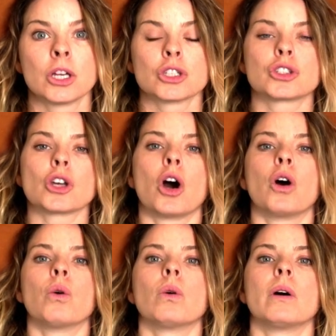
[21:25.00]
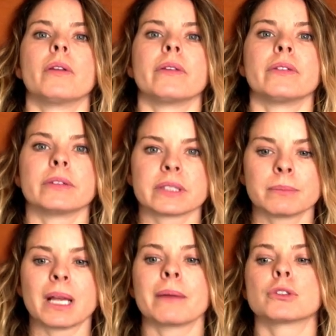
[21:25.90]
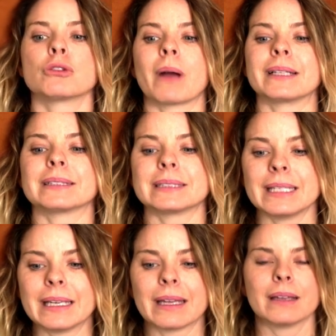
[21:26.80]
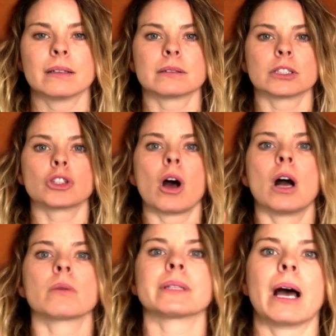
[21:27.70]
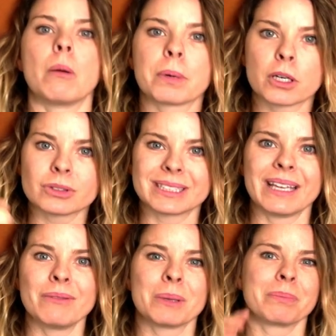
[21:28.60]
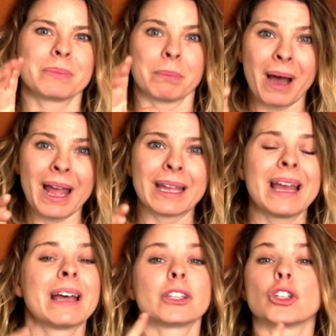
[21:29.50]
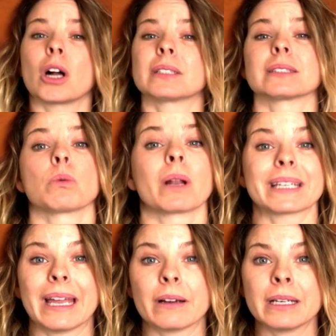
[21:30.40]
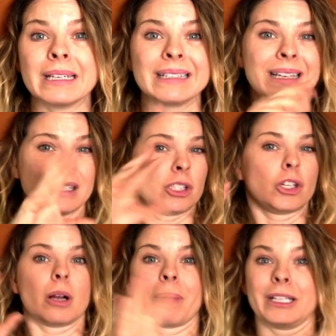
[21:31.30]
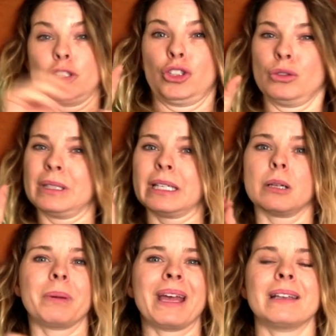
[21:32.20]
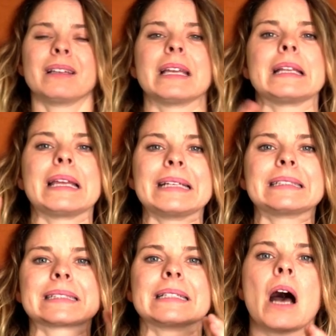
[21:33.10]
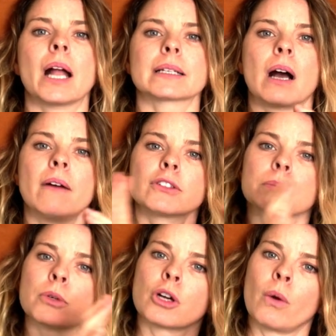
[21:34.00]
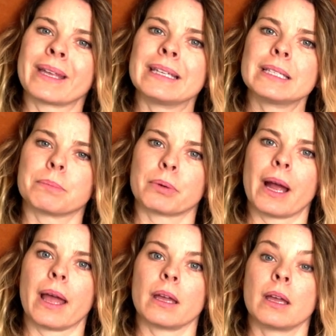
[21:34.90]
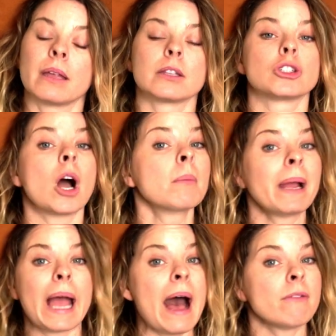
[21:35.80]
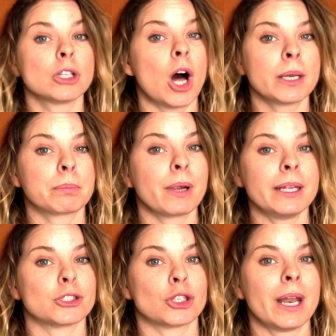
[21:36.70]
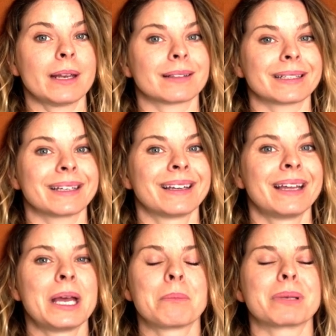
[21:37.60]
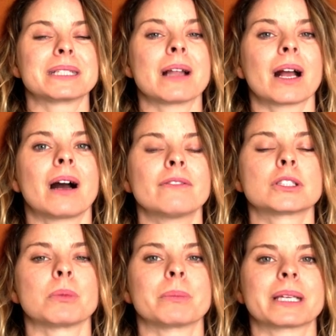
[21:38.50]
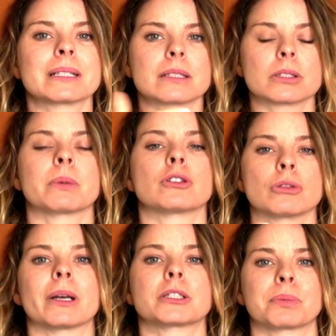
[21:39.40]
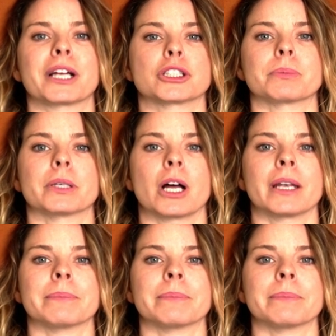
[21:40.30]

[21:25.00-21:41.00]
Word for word: So sometimes you might see the dog, when the helper goes to give him the, the bite, the dog doesn't want to carry. The dog might chew a little bit. It's not comfortable going into prey. The dog might have a lot of prey genetically, but he's not comfortable because there's been too much pressure put on